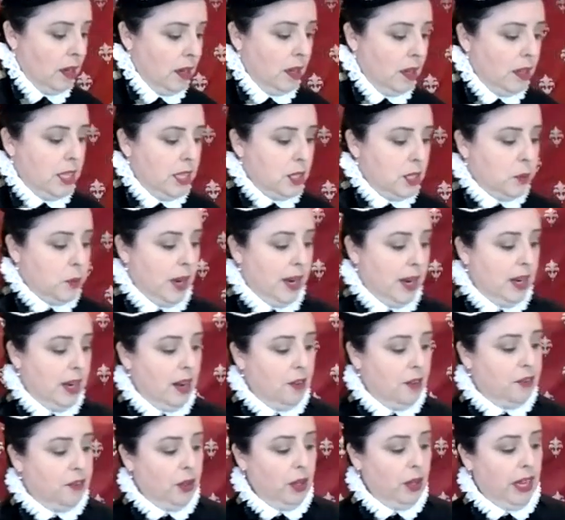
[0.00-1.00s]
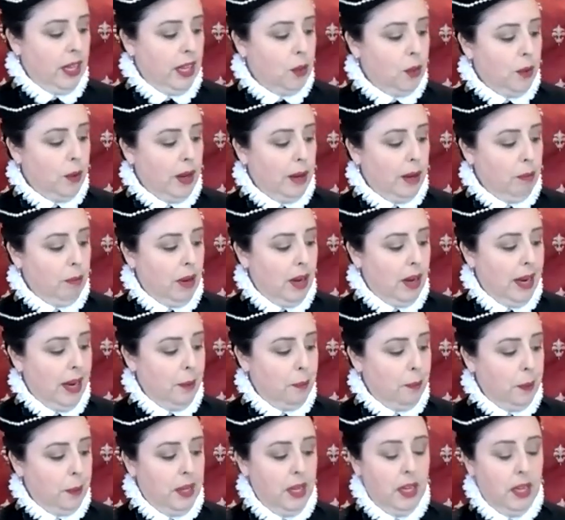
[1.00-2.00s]
There's one, a full-length one
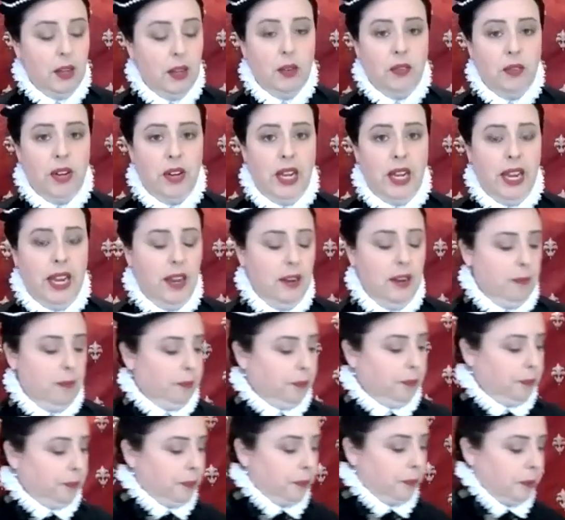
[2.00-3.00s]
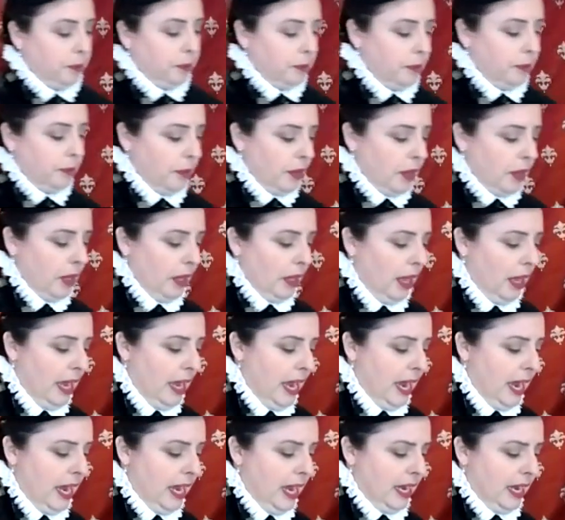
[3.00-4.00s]
by Pierre Novellier,
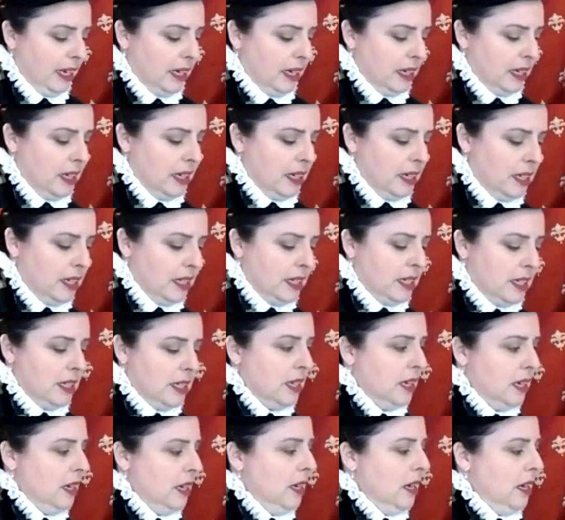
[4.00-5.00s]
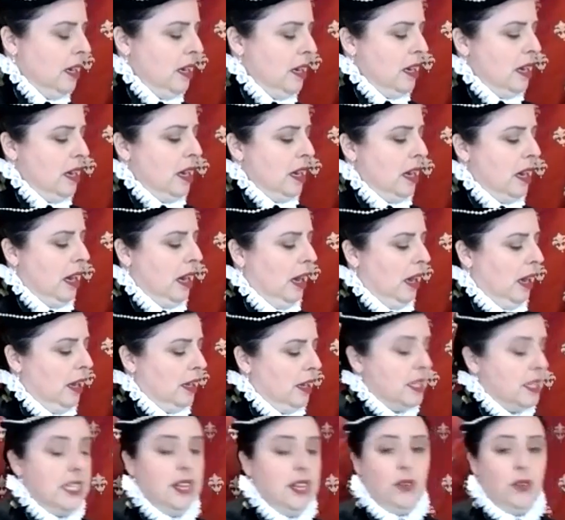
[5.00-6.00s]
and
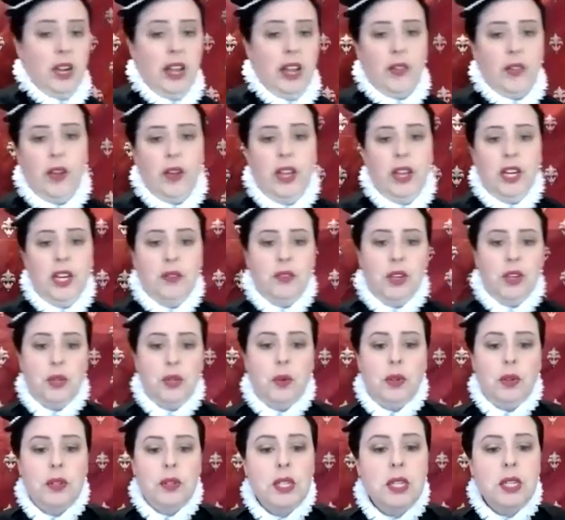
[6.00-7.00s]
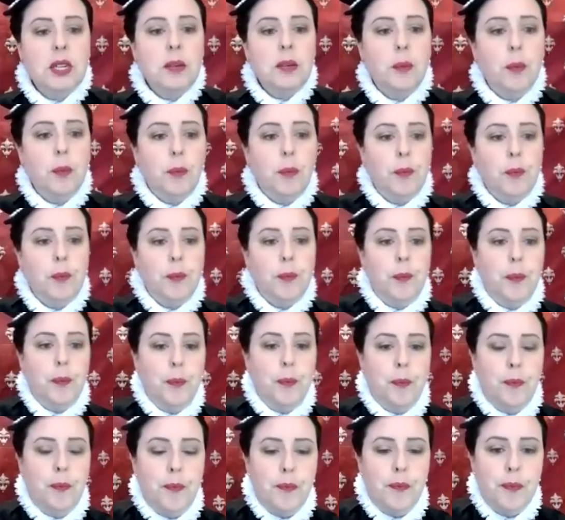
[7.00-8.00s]
several other individuals,
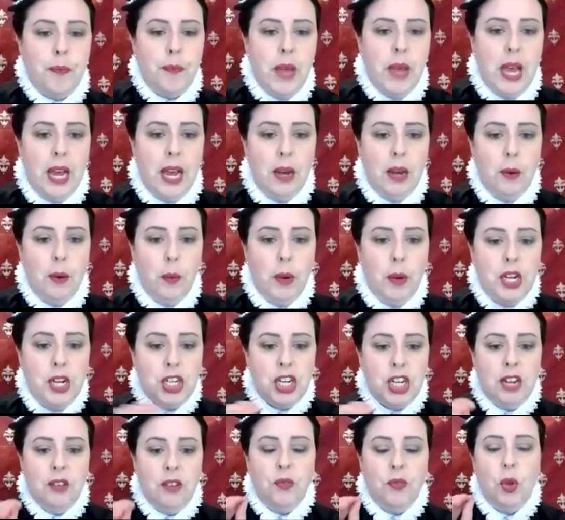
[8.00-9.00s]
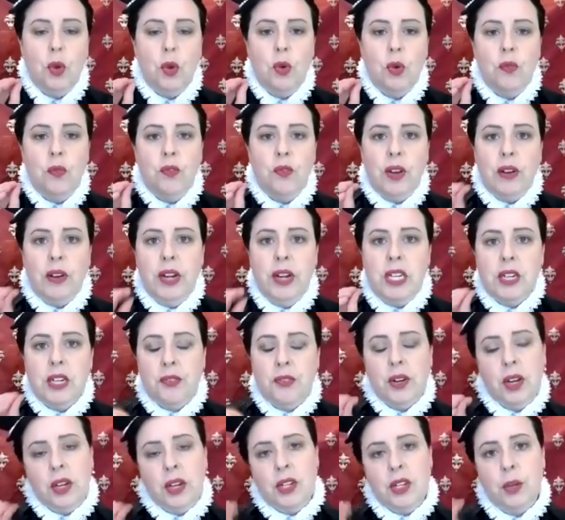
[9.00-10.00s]
which give you very
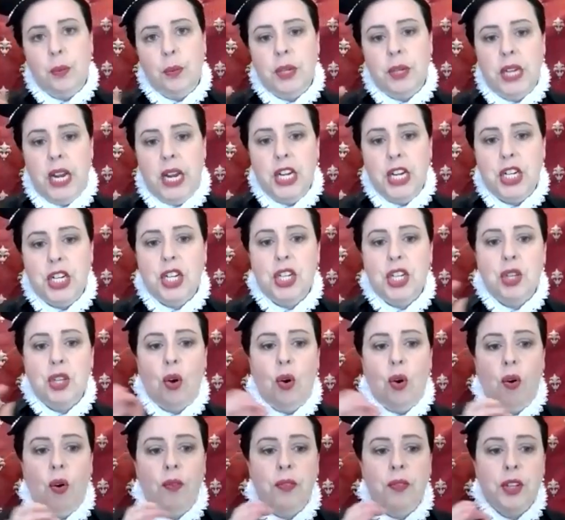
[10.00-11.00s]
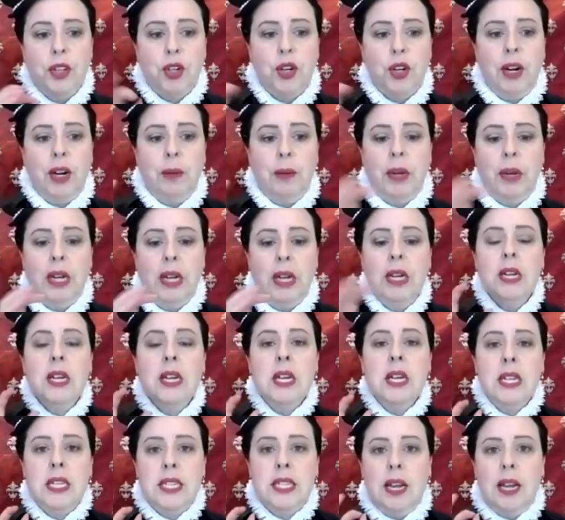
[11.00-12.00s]
different interpretations of the trim.
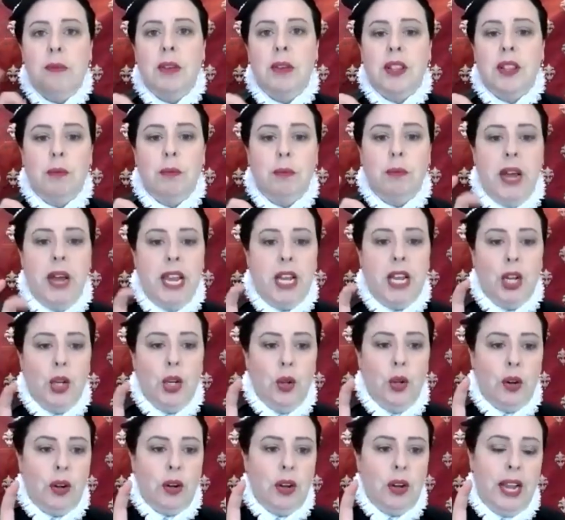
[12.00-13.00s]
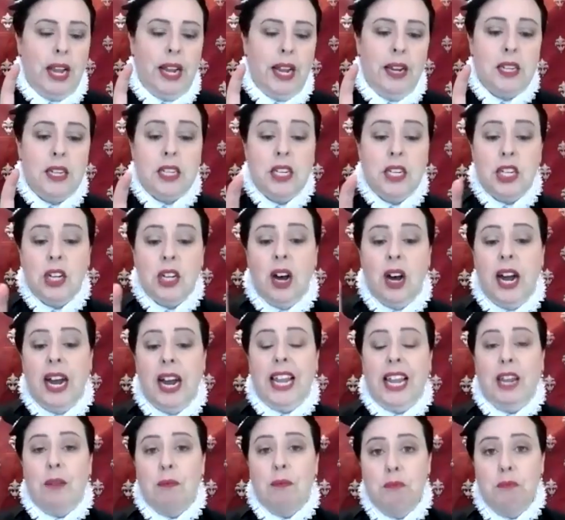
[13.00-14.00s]
Some of them make it look like it is
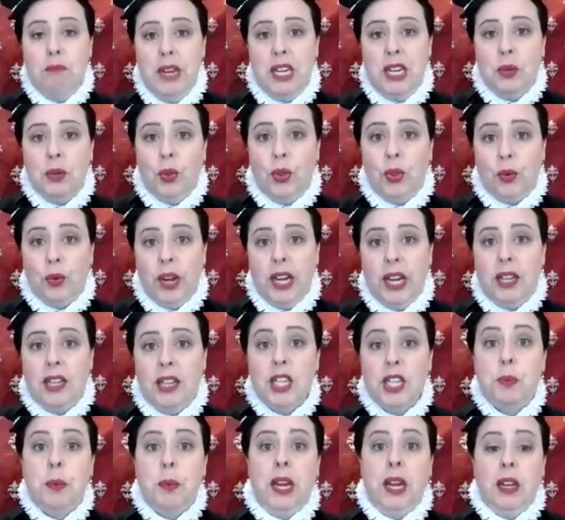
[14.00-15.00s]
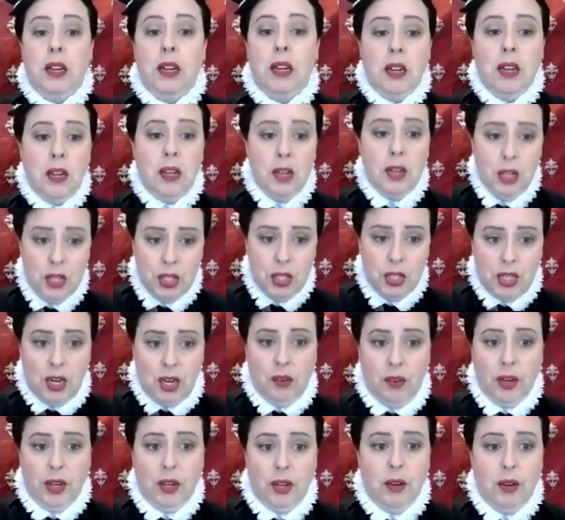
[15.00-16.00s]
entirely metal thread that's been
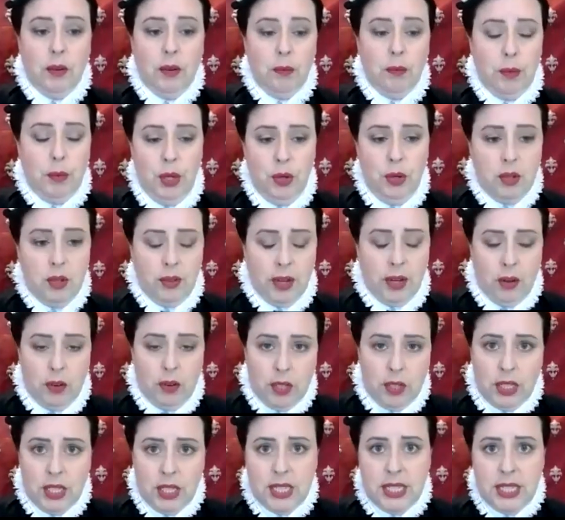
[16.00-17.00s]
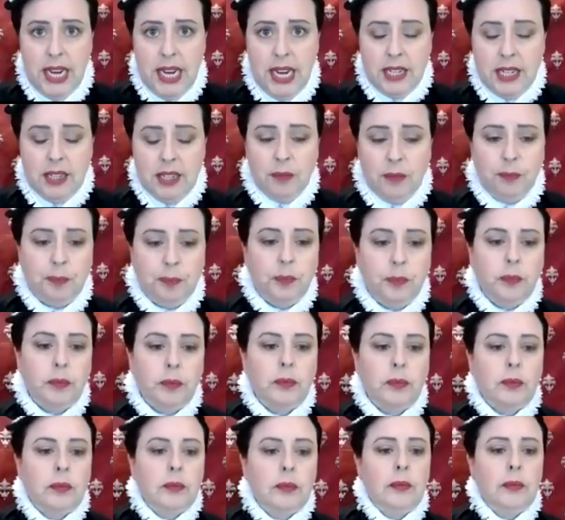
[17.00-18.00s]
sewn beautifully onto the satin.
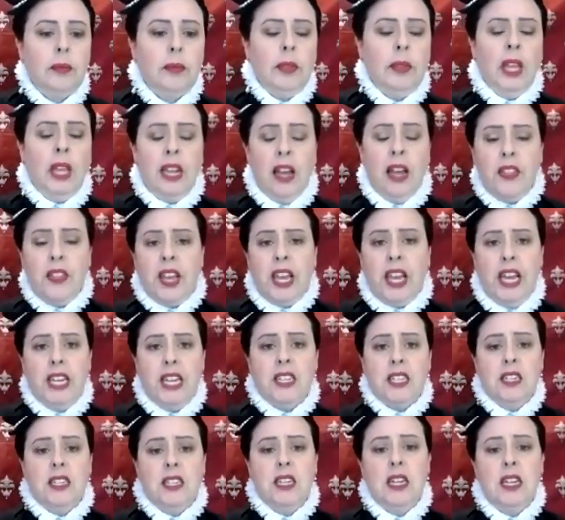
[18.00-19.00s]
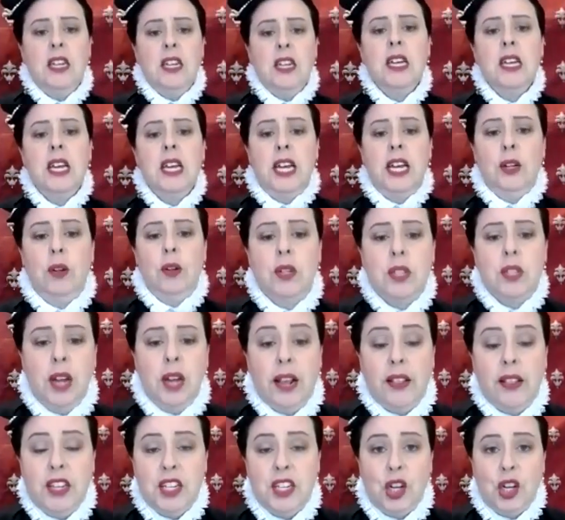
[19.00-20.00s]
In other cases, it looks
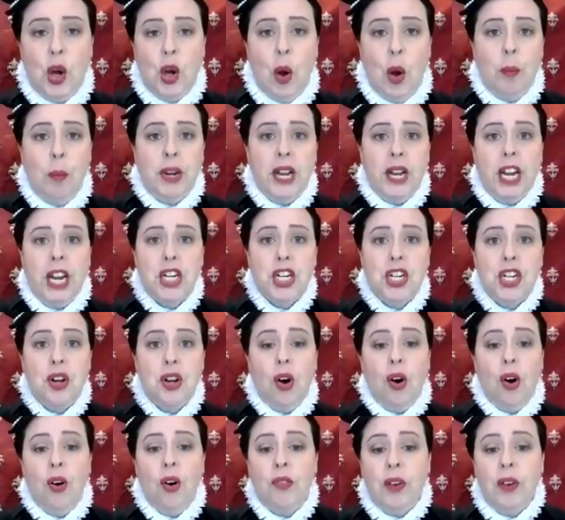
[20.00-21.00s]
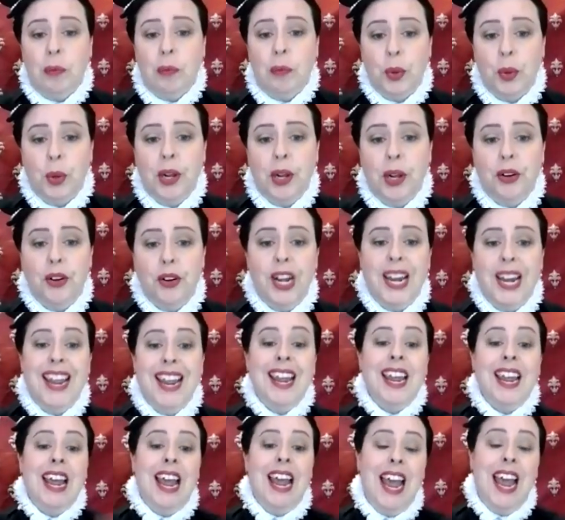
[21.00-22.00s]
like there's a combination of embroidery
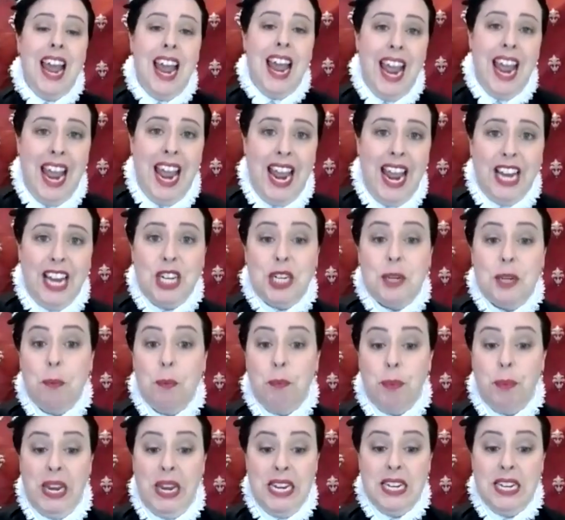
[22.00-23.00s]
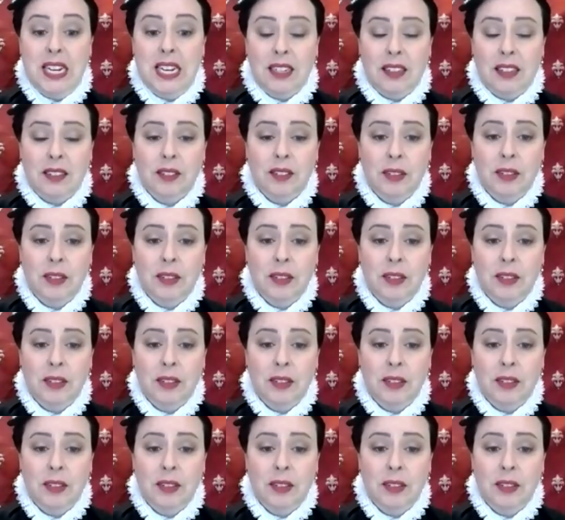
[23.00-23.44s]
and beading,